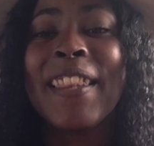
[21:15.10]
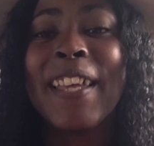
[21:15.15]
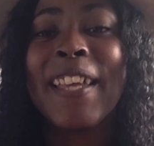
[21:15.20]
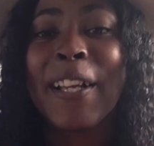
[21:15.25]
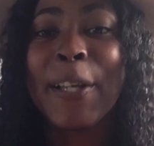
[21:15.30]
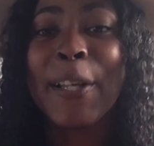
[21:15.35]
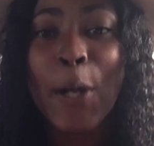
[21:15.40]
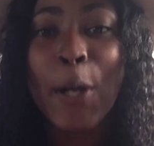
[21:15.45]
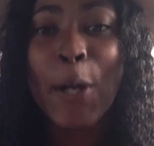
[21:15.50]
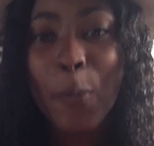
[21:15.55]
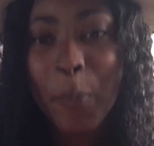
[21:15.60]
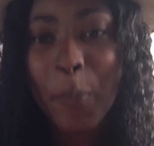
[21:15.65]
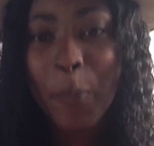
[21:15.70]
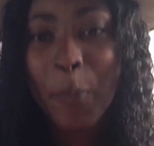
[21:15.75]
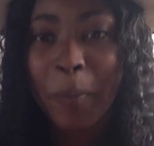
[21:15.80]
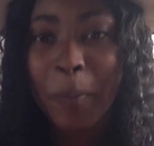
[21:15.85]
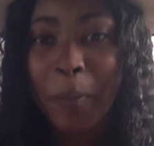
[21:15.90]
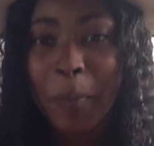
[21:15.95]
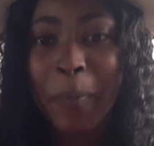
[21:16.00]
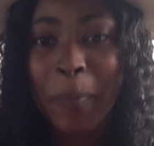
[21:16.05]

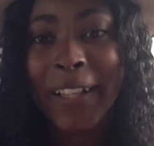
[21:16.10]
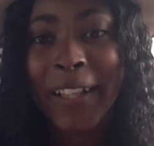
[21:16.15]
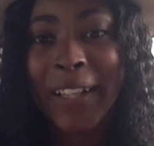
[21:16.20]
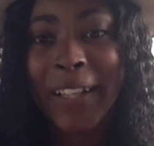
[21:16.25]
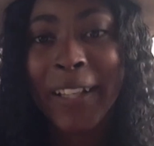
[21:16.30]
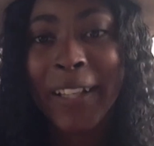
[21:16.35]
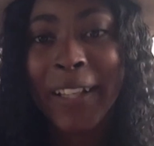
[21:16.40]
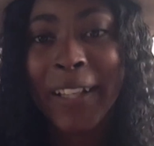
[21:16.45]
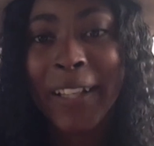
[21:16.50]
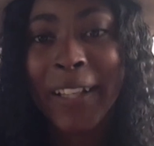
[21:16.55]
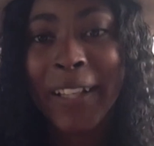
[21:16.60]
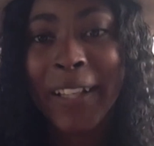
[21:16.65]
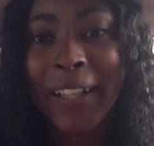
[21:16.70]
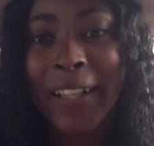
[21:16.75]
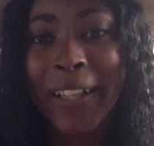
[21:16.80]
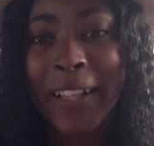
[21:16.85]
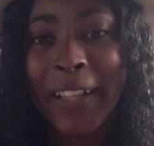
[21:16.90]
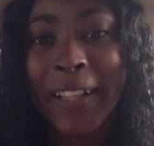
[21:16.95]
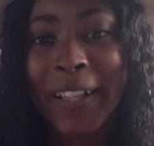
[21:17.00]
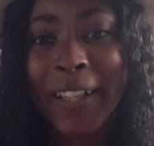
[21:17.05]
coping
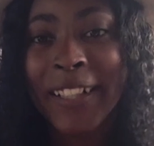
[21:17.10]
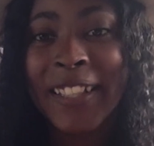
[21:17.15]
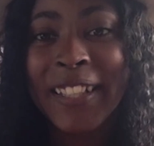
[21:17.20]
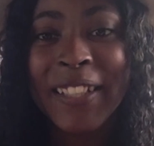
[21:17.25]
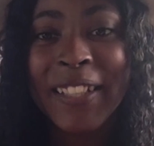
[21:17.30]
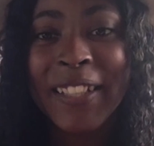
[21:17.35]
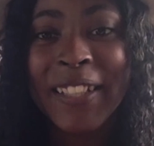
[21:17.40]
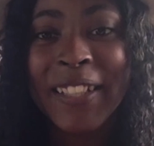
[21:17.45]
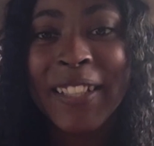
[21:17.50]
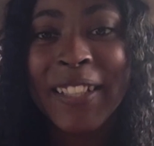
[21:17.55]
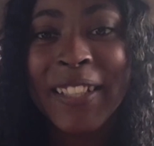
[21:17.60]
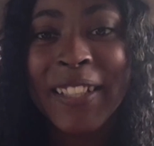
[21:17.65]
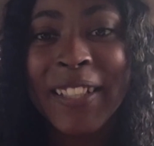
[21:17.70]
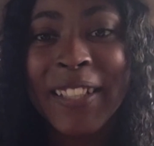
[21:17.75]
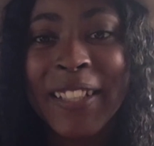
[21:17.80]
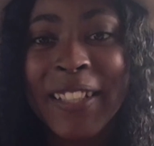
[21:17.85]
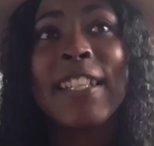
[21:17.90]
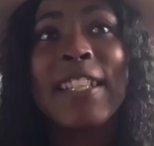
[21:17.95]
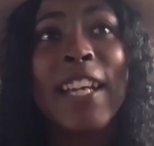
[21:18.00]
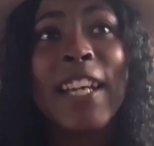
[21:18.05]
mechanism of escapism,
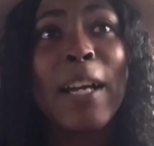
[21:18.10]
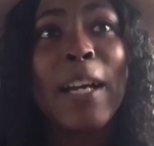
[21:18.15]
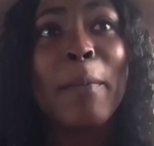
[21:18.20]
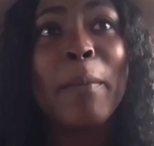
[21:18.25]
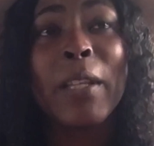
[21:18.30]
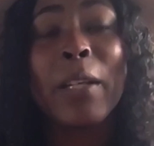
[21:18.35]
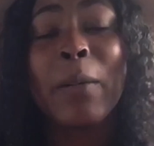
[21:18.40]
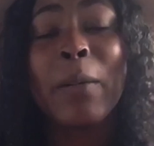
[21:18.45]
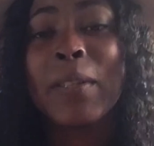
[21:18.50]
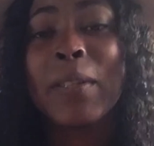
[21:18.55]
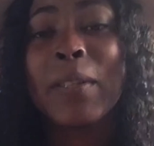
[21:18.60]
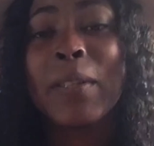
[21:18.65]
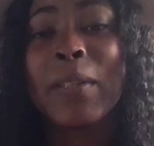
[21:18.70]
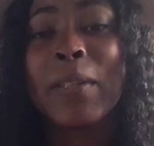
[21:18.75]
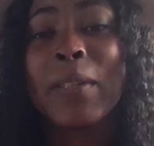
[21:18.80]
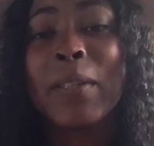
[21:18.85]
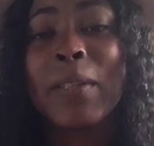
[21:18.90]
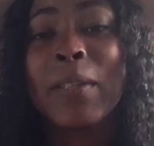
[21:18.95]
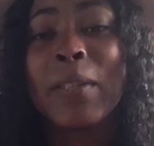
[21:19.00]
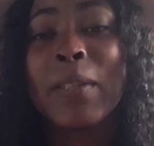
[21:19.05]
anytime there was
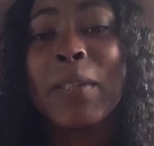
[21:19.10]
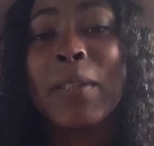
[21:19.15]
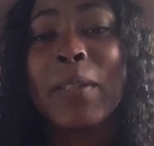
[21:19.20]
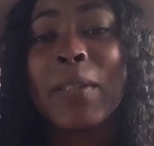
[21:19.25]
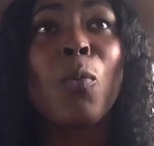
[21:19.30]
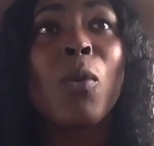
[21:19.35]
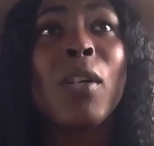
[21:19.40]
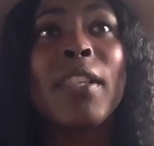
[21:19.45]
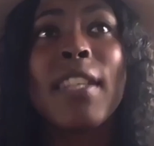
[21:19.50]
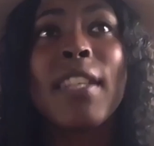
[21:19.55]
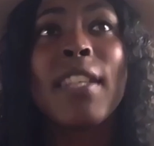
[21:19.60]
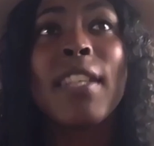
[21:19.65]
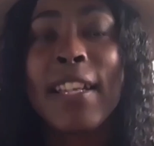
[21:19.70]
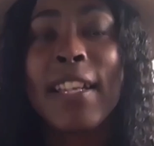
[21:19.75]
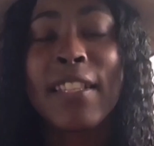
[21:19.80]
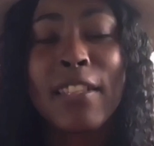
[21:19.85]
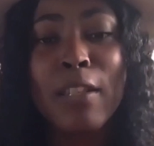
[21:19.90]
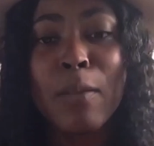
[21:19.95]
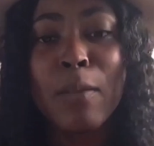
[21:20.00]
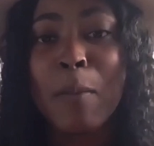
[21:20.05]
like
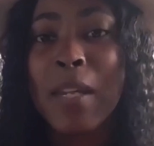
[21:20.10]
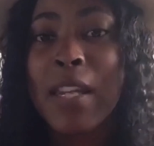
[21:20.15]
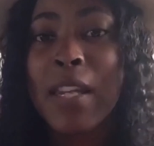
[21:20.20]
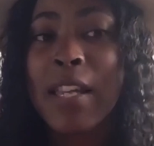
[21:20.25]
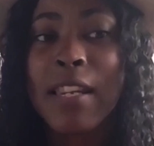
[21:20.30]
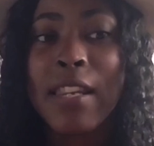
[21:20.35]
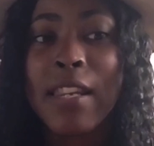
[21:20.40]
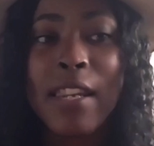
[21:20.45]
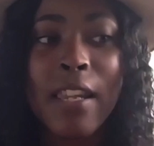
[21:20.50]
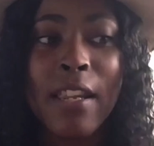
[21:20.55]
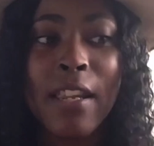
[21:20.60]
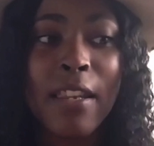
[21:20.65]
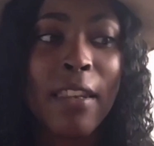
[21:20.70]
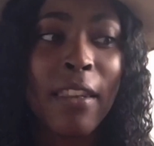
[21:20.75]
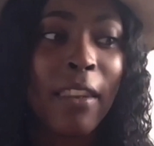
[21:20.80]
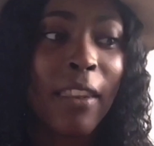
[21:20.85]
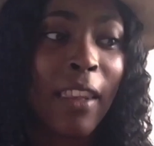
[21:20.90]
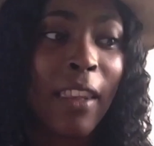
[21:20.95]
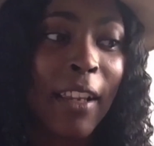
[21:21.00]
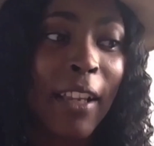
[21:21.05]
someone texted me
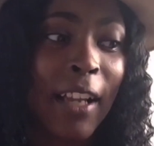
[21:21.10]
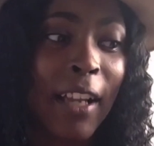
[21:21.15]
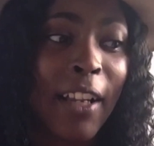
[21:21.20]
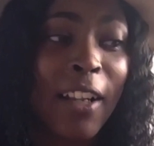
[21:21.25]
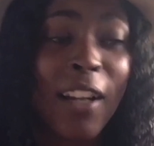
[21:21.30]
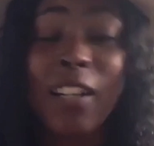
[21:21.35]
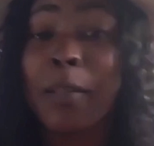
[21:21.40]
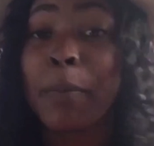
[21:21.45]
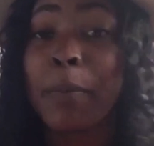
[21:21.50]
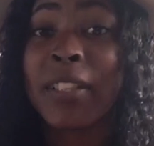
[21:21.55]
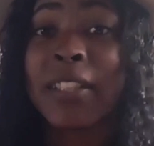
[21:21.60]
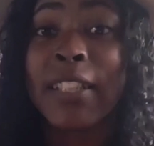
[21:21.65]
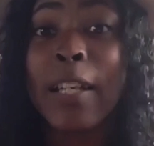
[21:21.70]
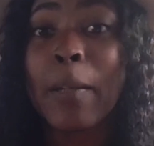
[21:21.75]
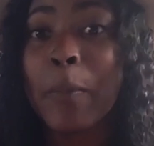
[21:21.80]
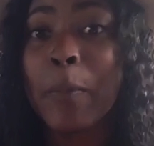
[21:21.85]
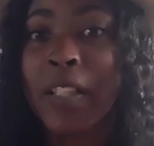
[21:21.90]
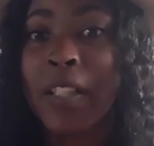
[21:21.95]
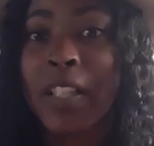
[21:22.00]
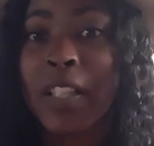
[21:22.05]
and like I got
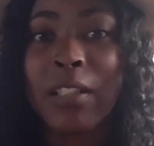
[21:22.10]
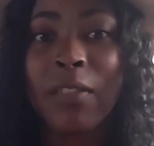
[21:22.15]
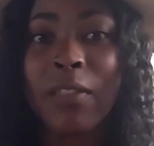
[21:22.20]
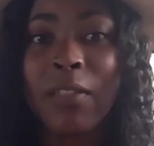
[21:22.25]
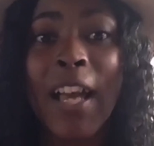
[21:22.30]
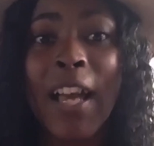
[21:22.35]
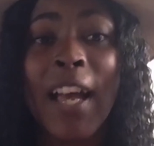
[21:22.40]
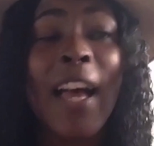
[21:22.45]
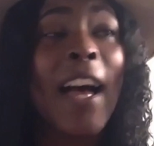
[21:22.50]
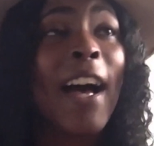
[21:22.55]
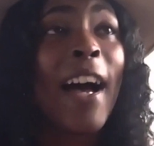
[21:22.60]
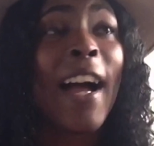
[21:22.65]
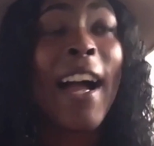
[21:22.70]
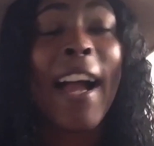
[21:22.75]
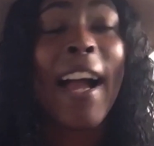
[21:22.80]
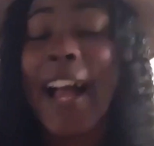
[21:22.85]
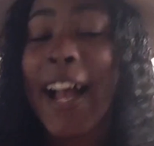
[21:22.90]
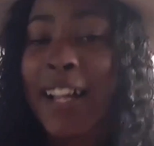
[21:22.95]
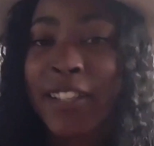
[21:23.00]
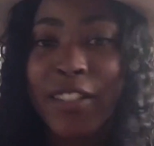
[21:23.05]
upset because of that, I
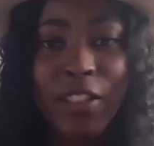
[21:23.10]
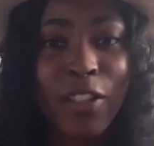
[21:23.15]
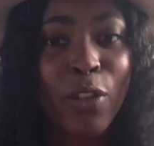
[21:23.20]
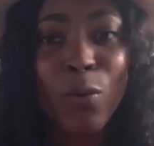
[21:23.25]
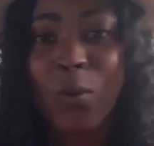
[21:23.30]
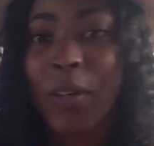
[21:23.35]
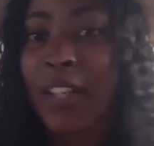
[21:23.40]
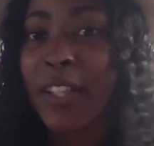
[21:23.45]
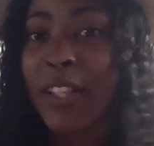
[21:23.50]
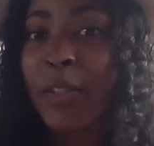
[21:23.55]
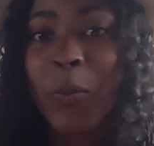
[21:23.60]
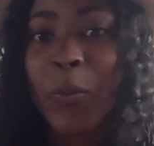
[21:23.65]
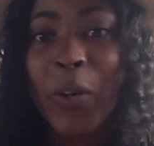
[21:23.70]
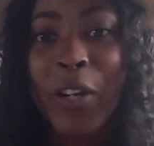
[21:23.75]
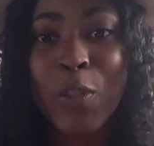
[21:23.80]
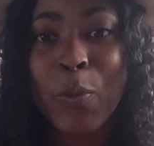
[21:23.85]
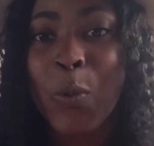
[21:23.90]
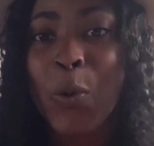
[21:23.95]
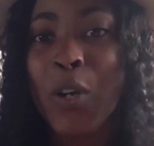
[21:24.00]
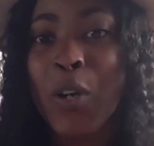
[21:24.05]
had to go run and
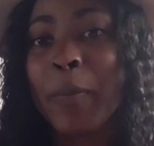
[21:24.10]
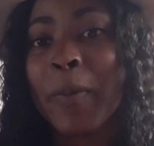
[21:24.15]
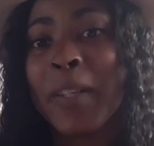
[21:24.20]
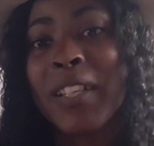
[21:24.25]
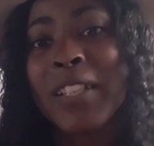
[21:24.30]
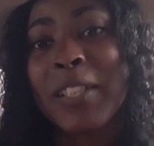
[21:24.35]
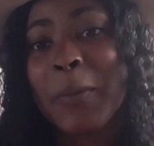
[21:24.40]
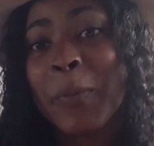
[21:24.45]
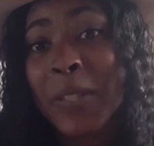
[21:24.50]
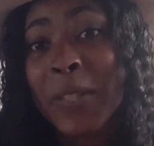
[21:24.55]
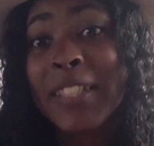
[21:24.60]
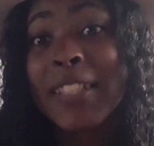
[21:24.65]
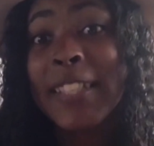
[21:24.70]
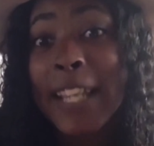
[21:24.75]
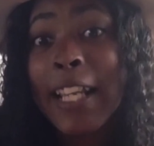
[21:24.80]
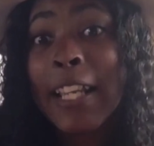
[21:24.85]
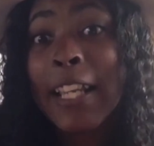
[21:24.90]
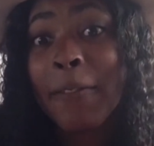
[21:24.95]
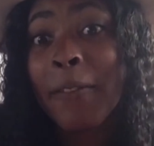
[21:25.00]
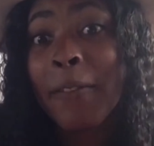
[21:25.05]
watch porn because it was
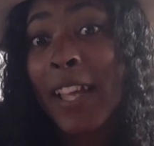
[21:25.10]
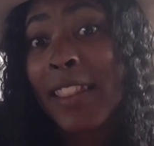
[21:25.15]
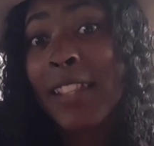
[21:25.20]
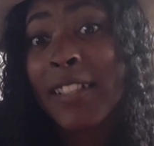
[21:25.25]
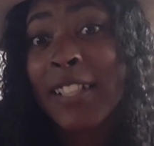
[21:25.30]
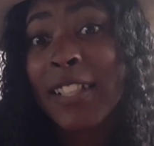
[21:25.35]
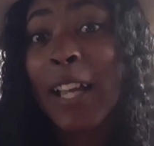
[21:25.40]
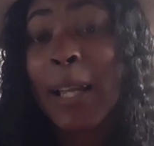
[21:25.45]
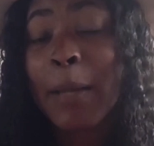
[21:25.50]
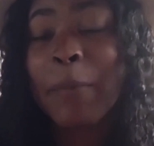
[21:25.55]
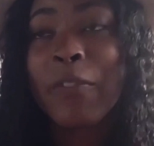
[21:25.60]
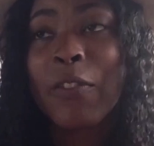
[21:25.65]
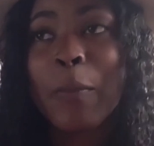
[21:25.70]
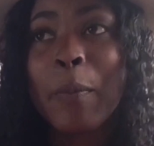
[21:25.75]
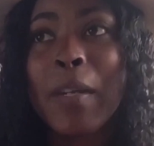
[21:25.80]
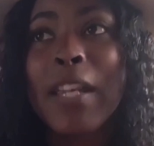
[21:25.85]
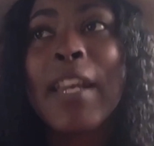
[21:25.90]
safe at the time for me.